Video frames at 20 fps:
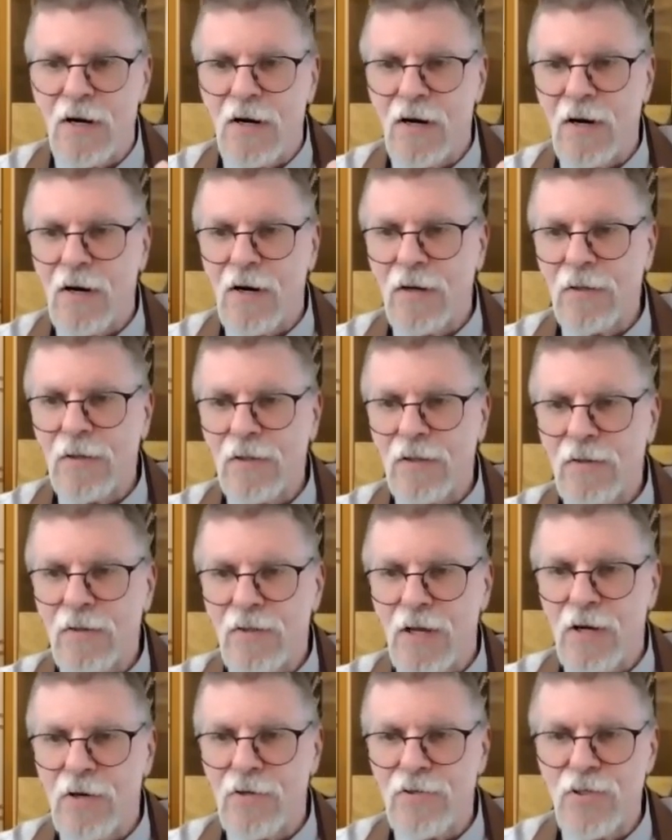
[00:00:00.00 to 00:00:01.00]
are
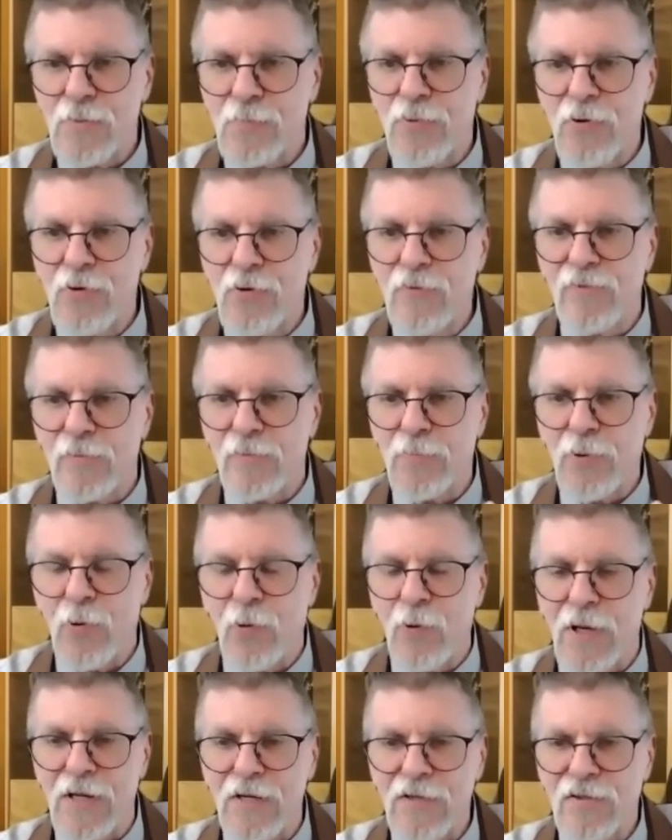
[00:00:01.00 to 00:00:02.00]
there to prove a
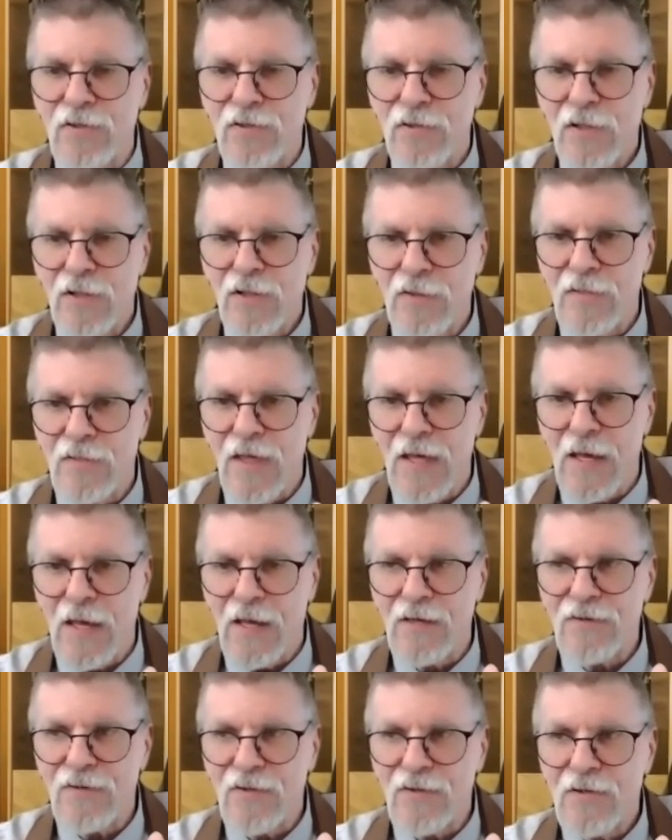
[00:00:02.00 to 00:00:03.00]
point
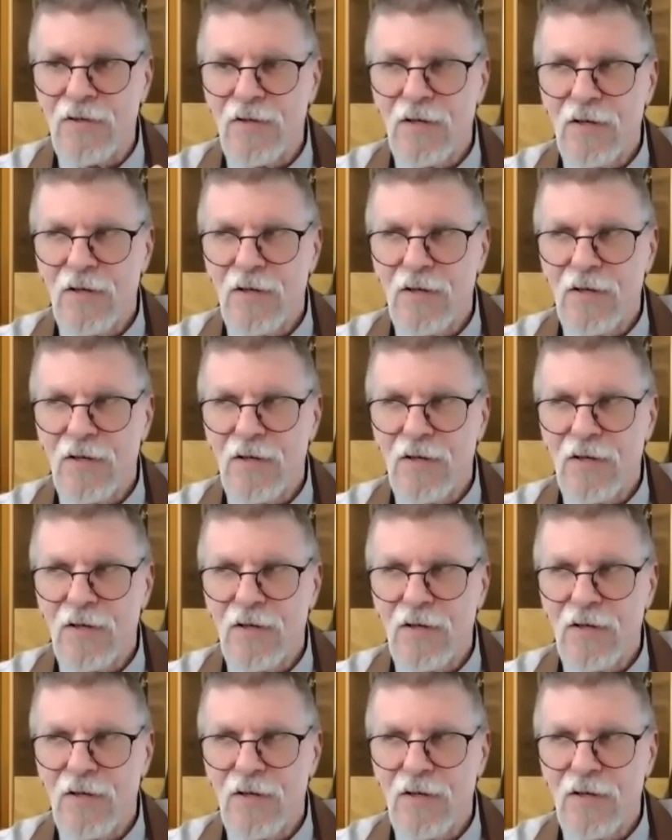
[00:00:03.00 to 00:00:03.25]
that